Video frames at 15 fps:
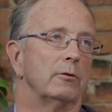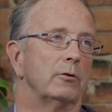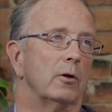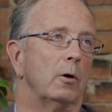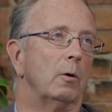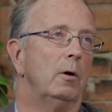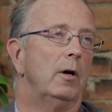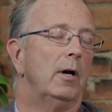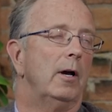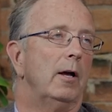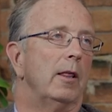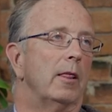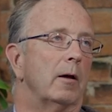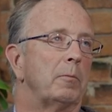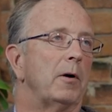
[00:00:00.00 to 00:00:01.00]
So
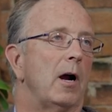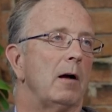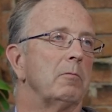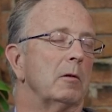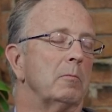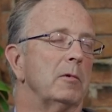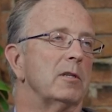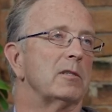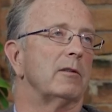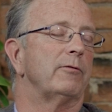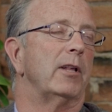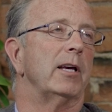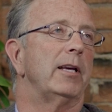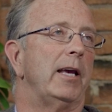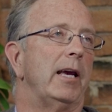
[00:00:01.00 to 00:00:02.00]
the problem is, if
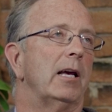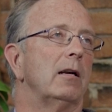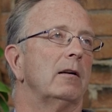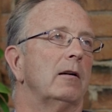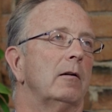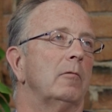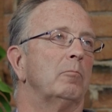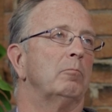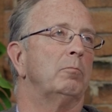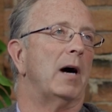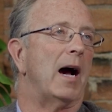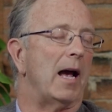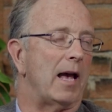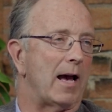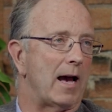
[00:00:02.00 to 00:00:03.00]
they can't
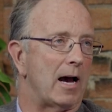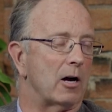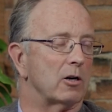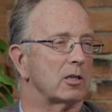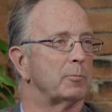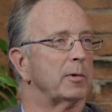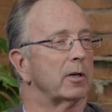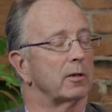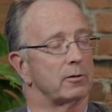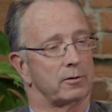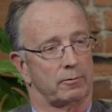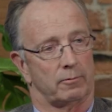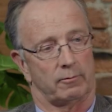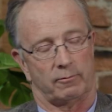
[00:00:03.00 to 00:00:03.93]
buy a house because,